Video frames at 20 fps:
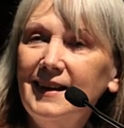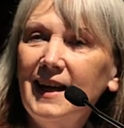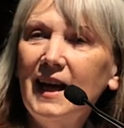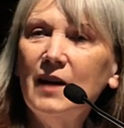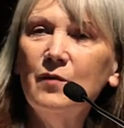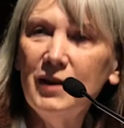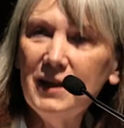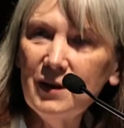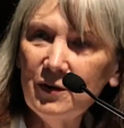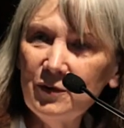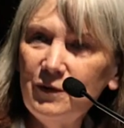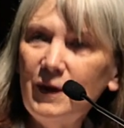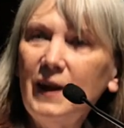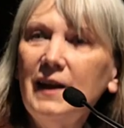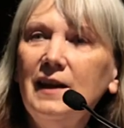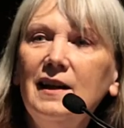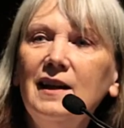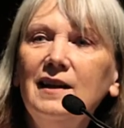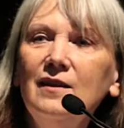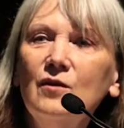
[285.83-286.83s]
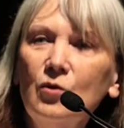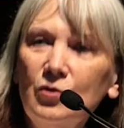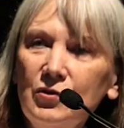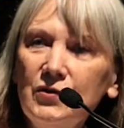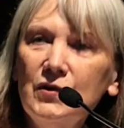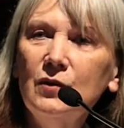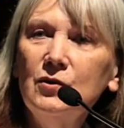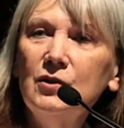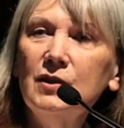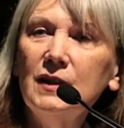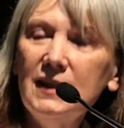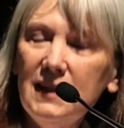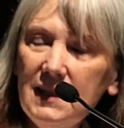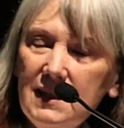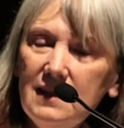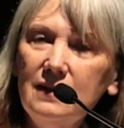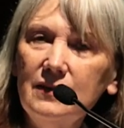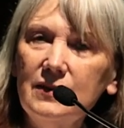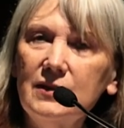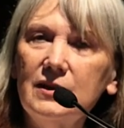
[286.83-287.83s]
And we are failing also to
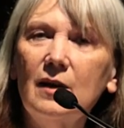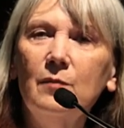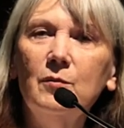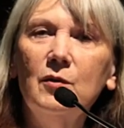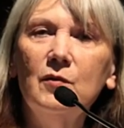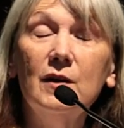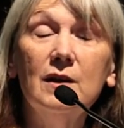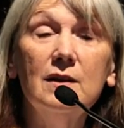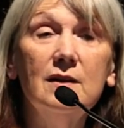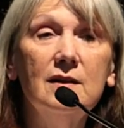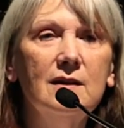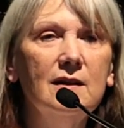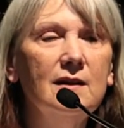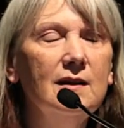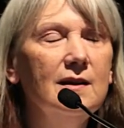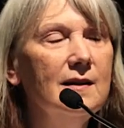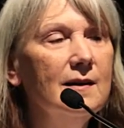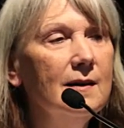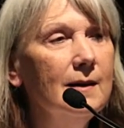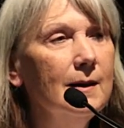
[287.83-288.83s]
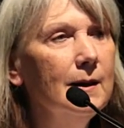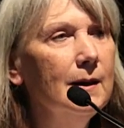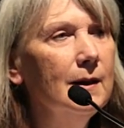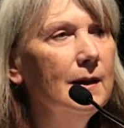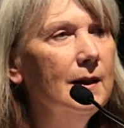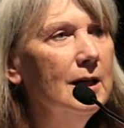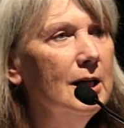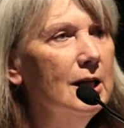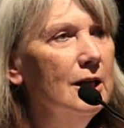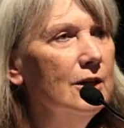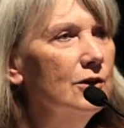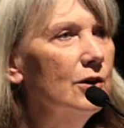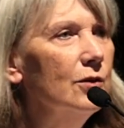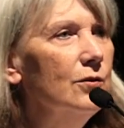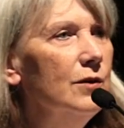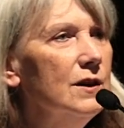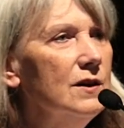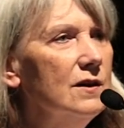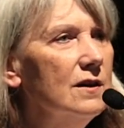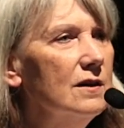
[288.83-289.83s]
heal some of it.
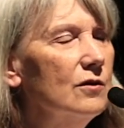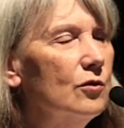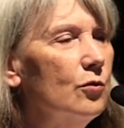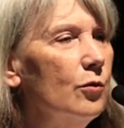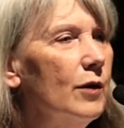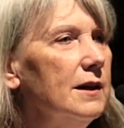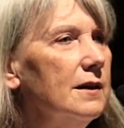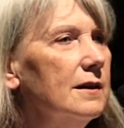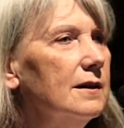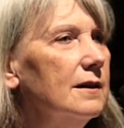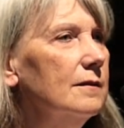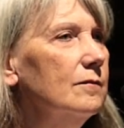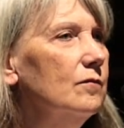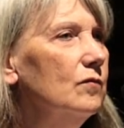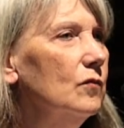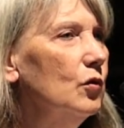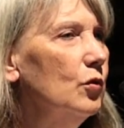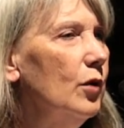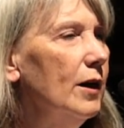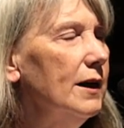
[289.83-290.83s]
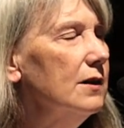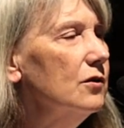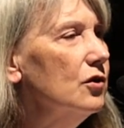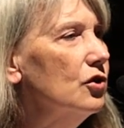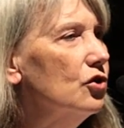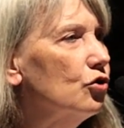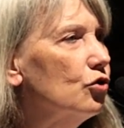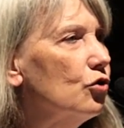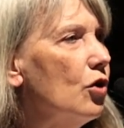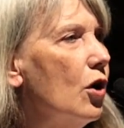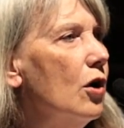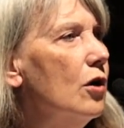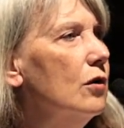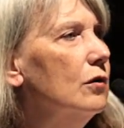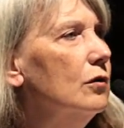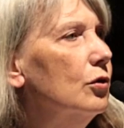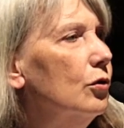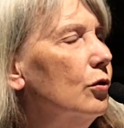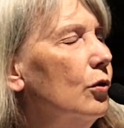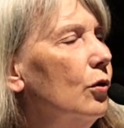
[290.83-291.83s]
So this is quite a
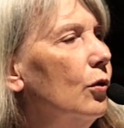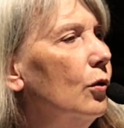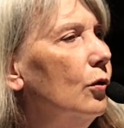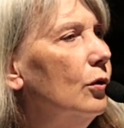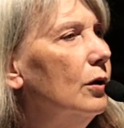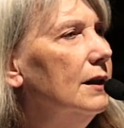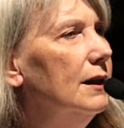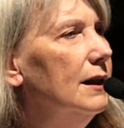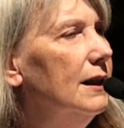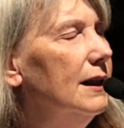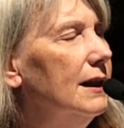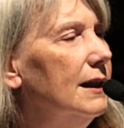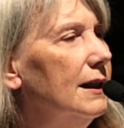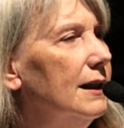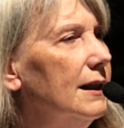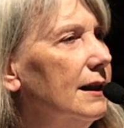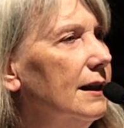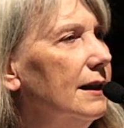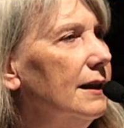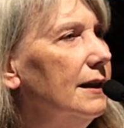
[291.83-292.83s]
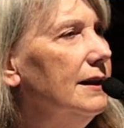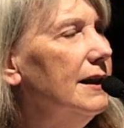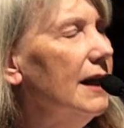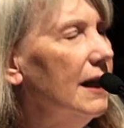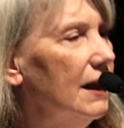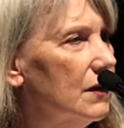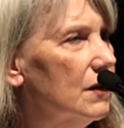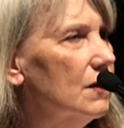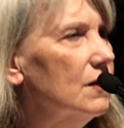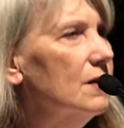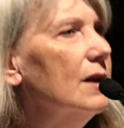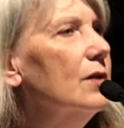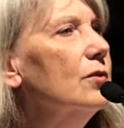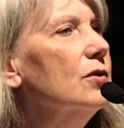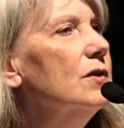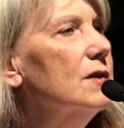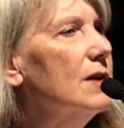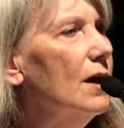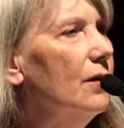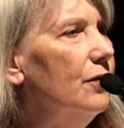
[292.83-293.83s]
strong call. Yes, there
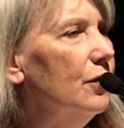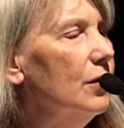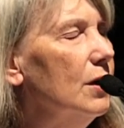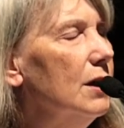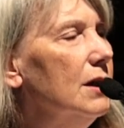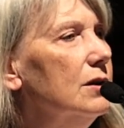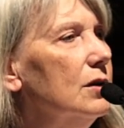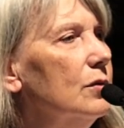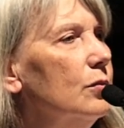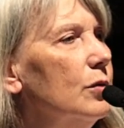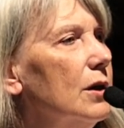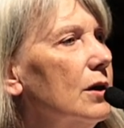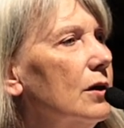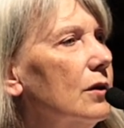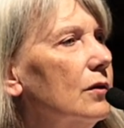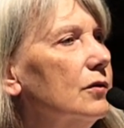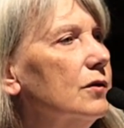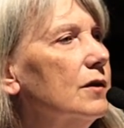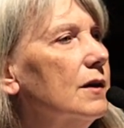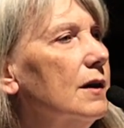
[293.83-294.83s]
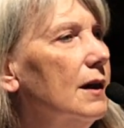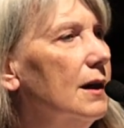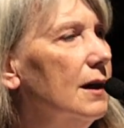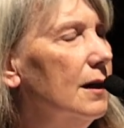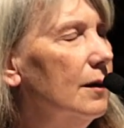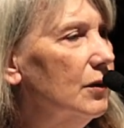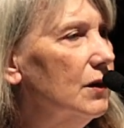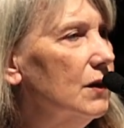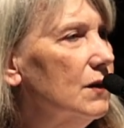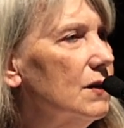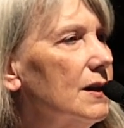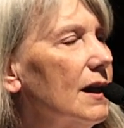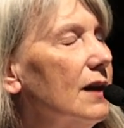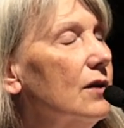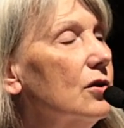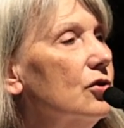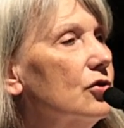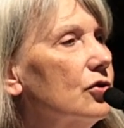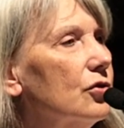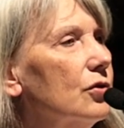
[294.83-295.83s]
is suffering in the world, but the
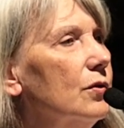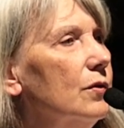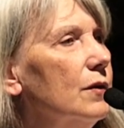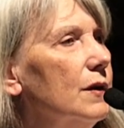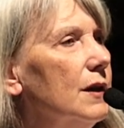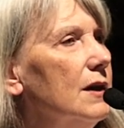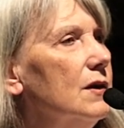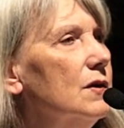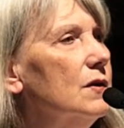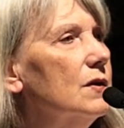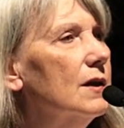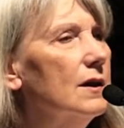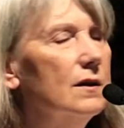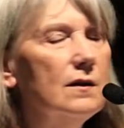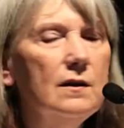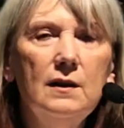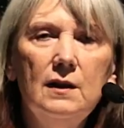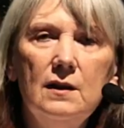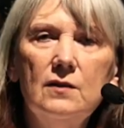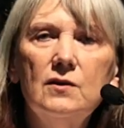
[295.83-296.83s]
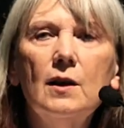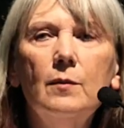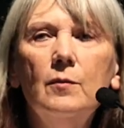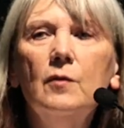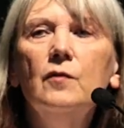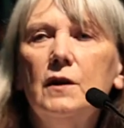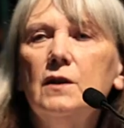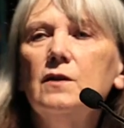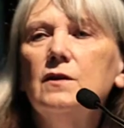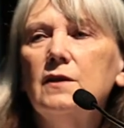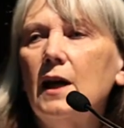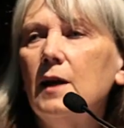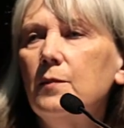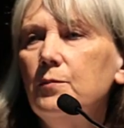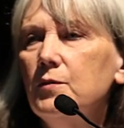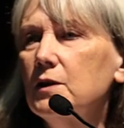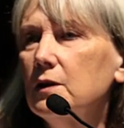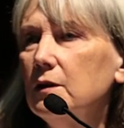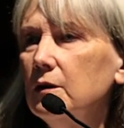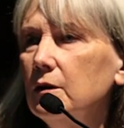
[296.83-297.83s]
second truth is that some of it is
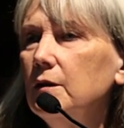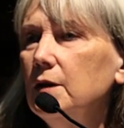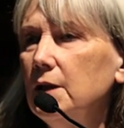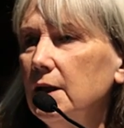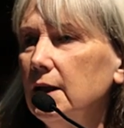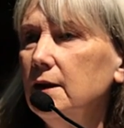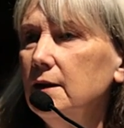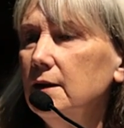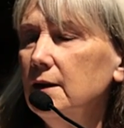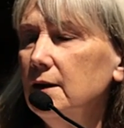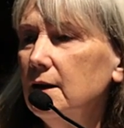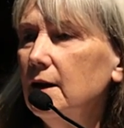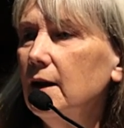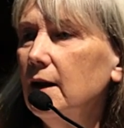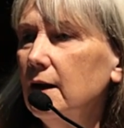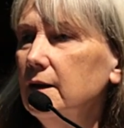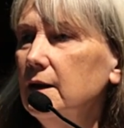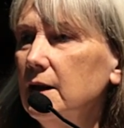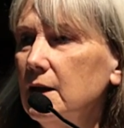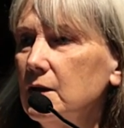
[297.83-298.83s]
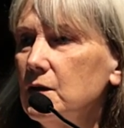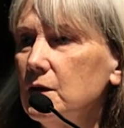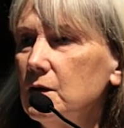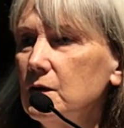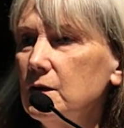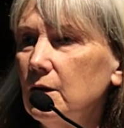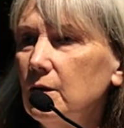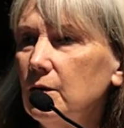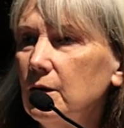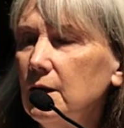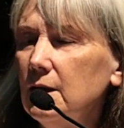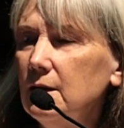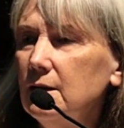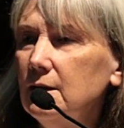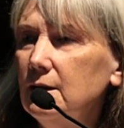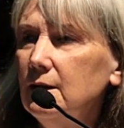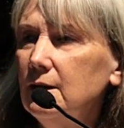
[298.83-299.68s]
absolutely unnecessary.